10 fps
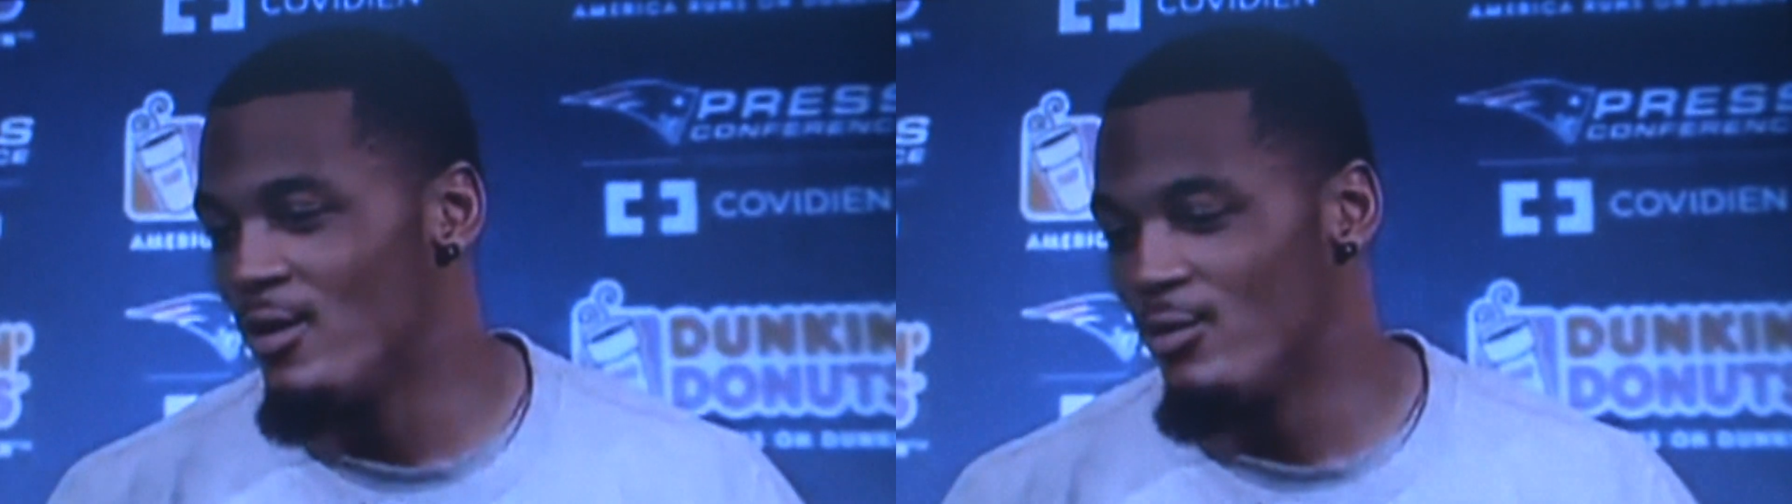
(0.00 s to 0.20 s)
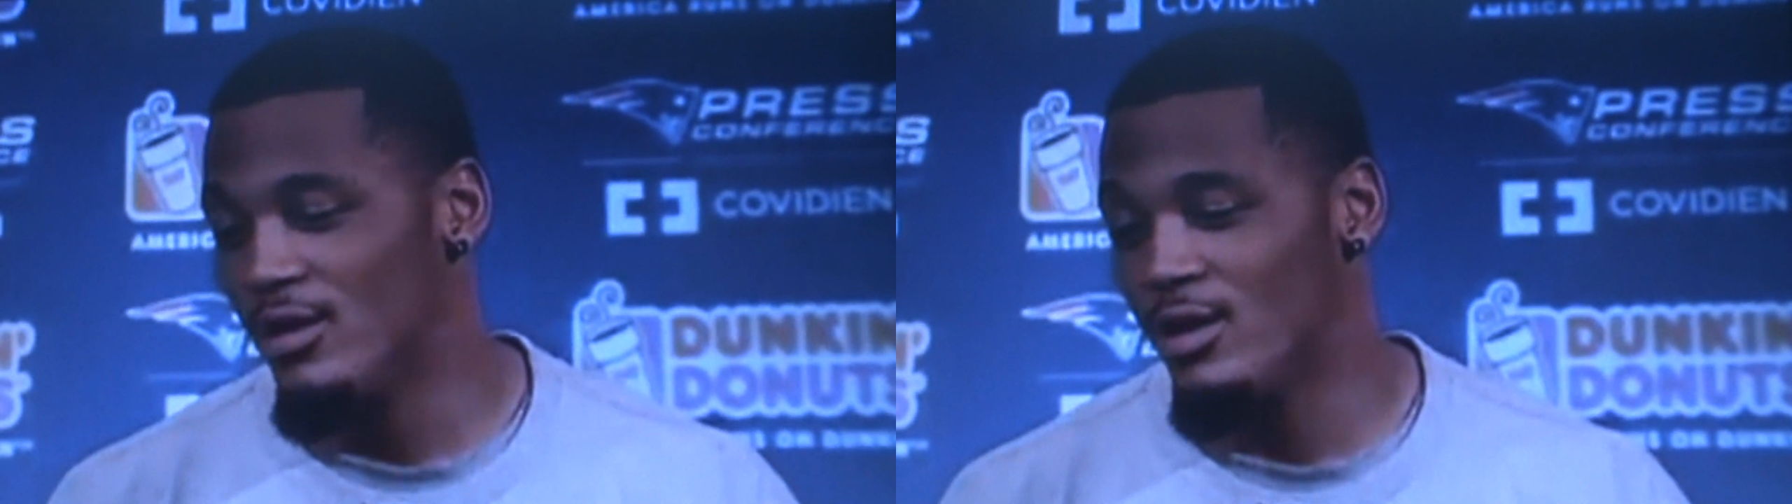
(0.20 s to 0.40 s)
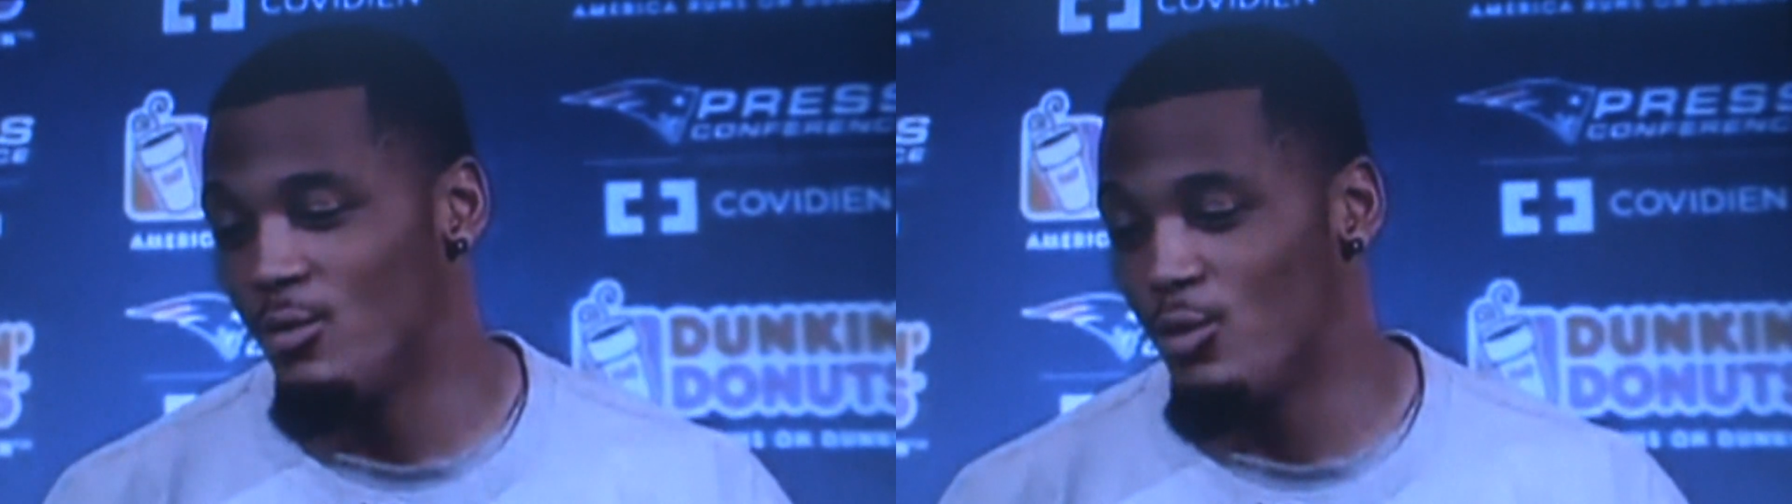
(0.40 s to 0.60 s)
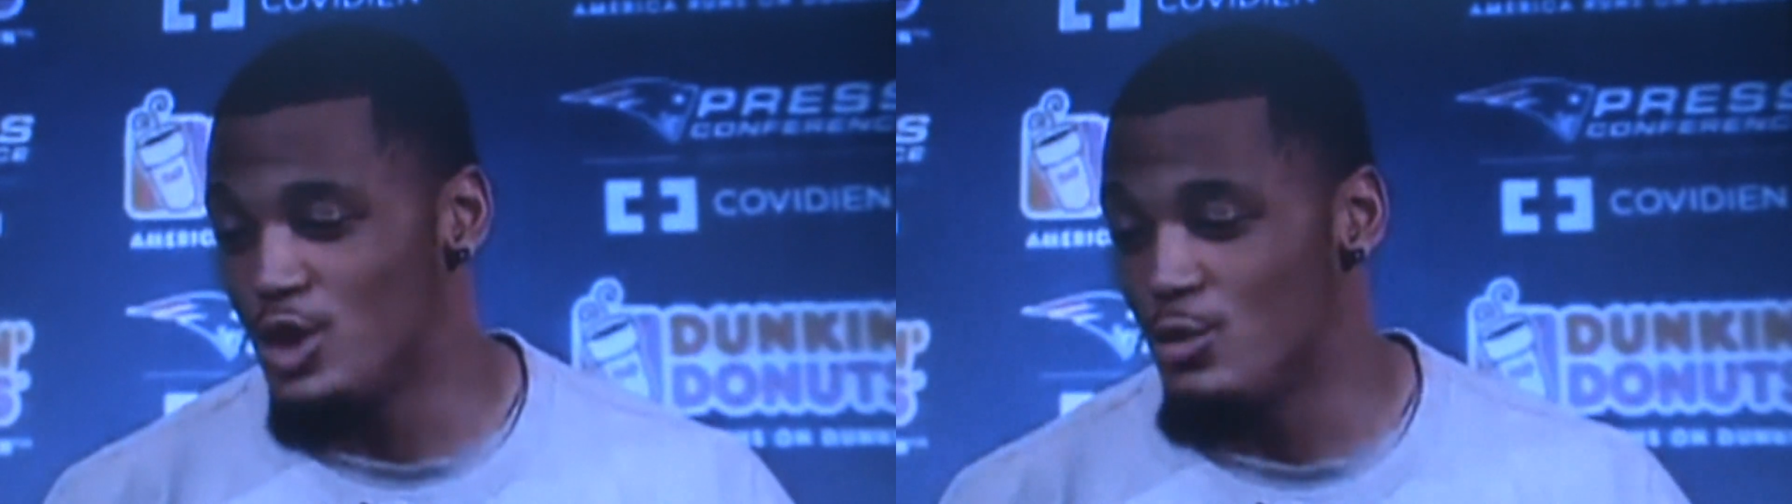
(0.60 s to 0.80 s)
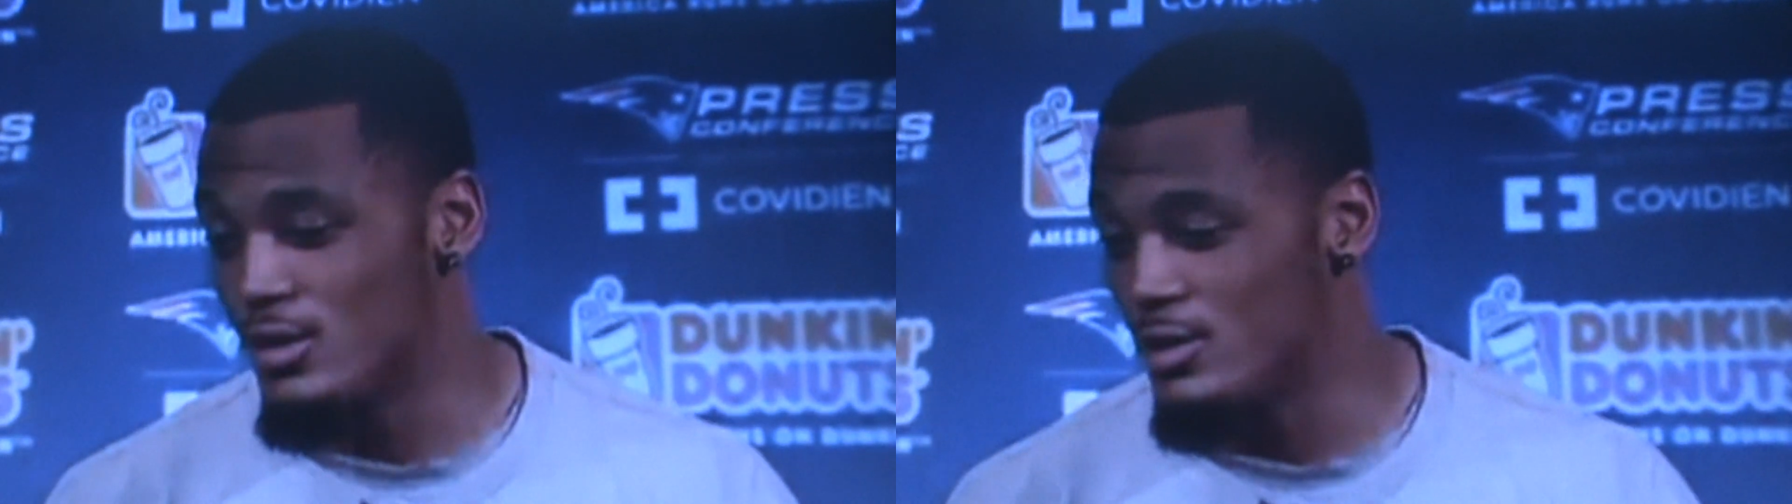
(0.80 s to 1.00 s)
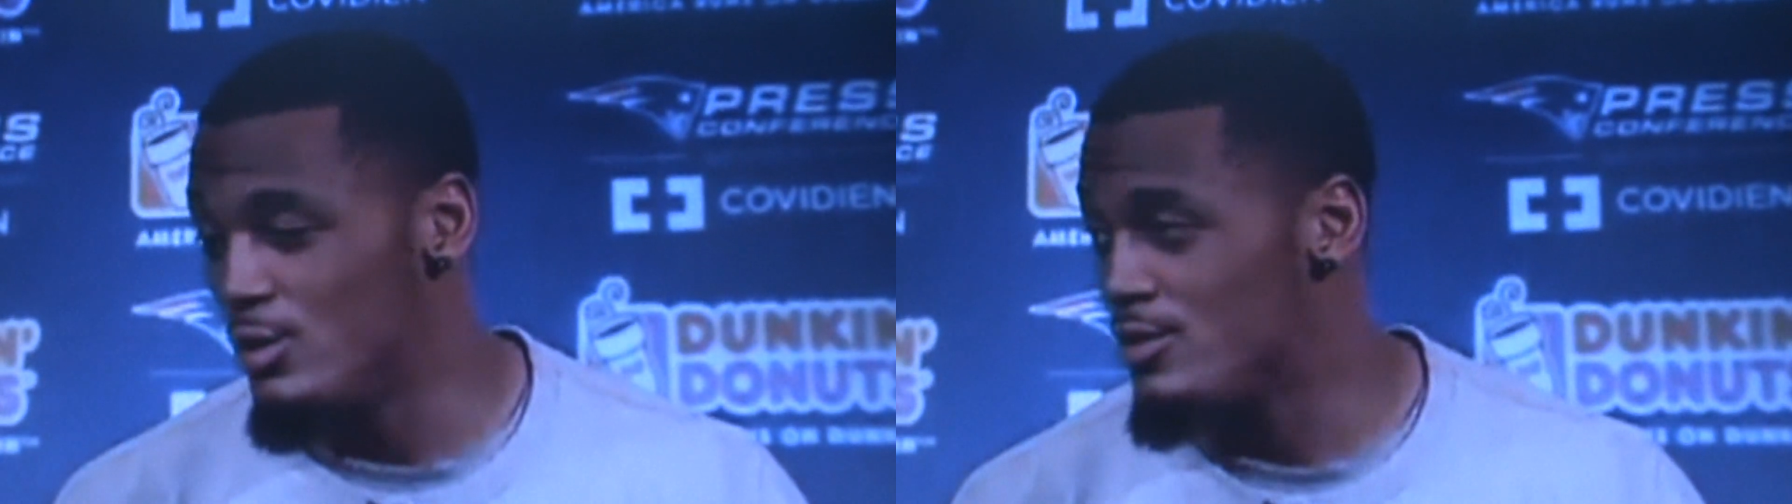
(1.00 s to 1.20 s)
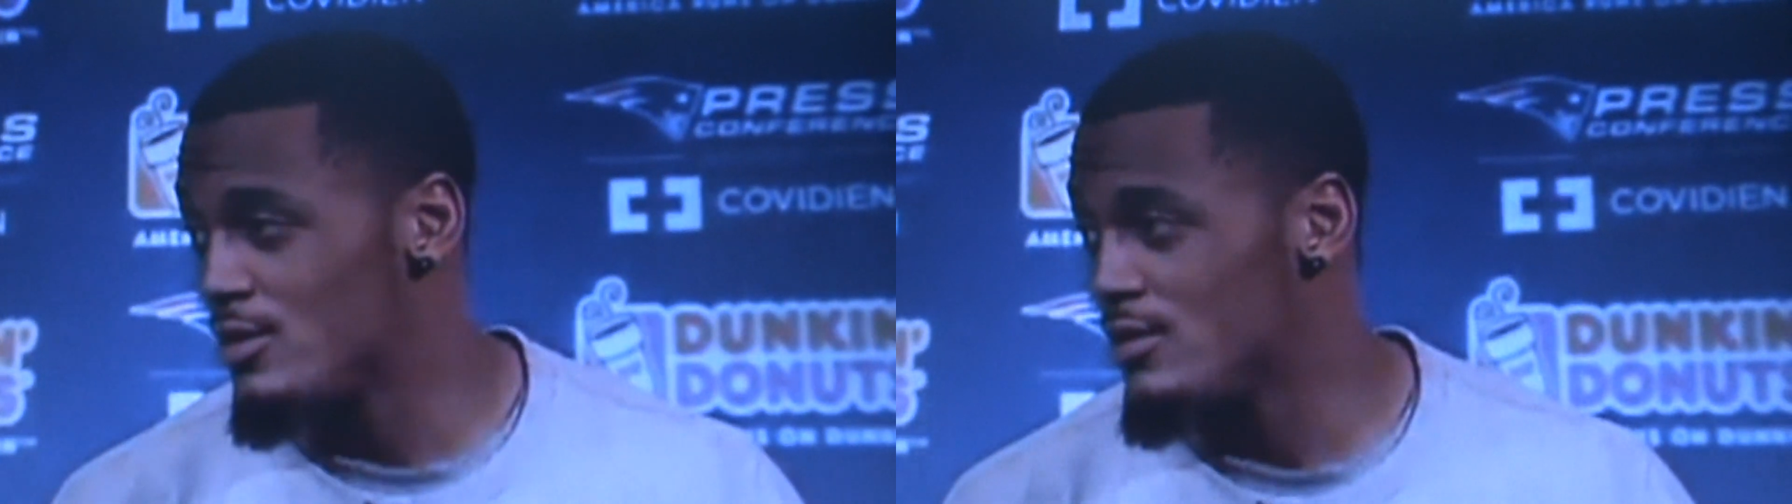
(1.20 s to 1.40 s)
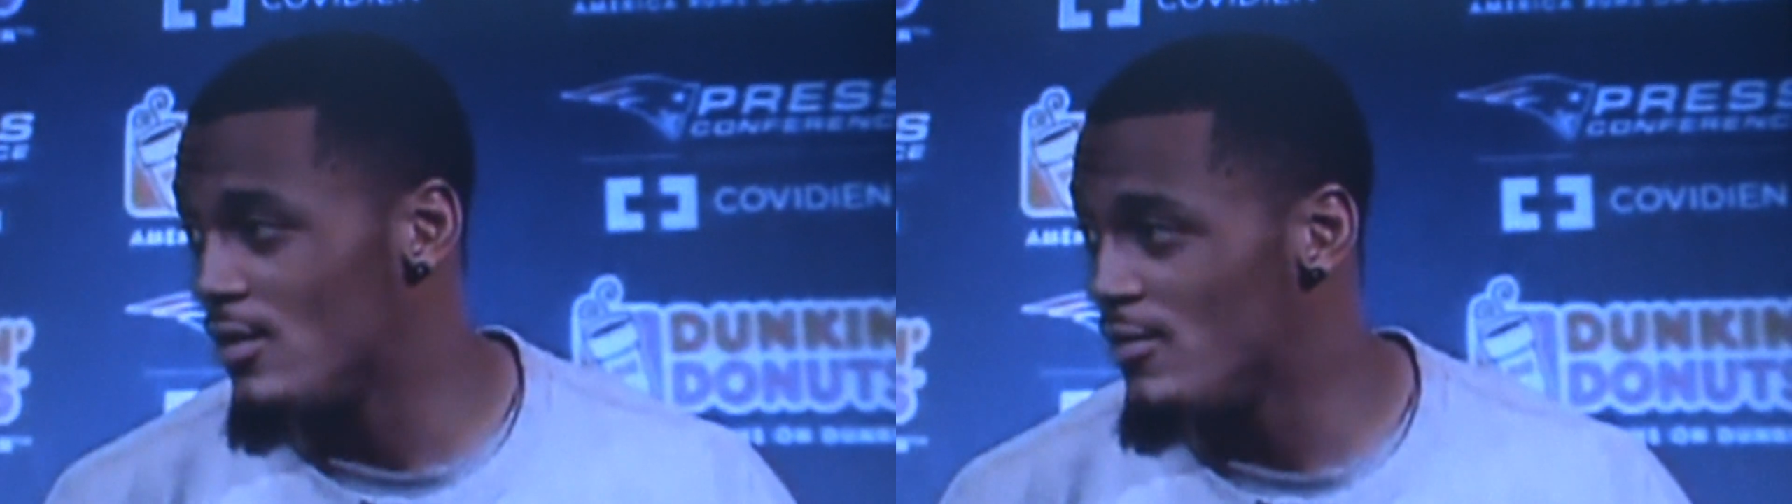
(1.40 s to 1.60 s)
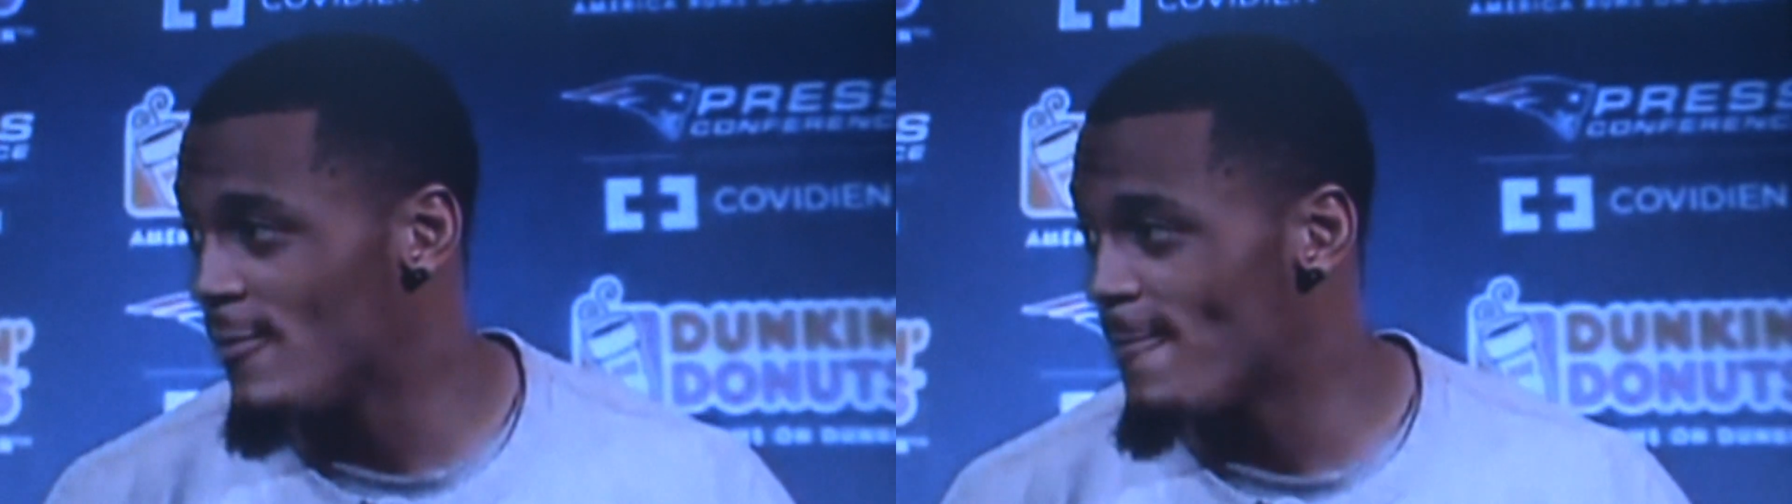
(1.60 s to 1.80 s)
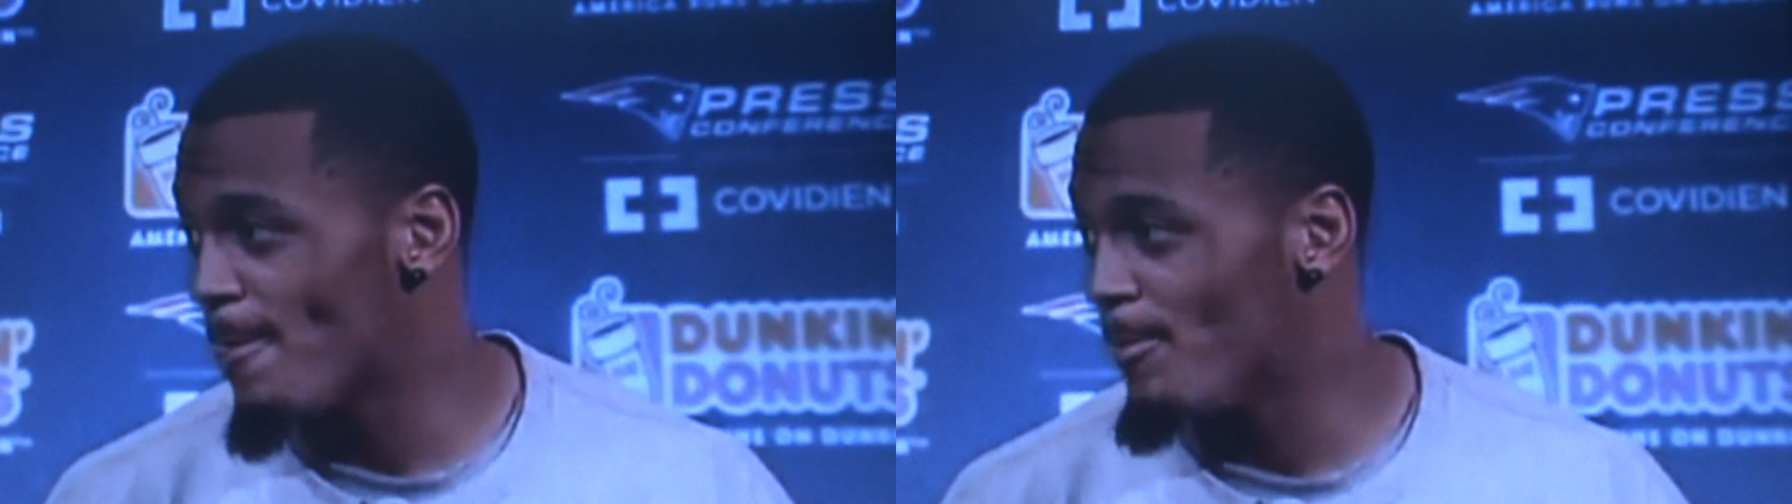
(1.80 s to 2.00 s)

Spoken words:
really what you want to do with yourself.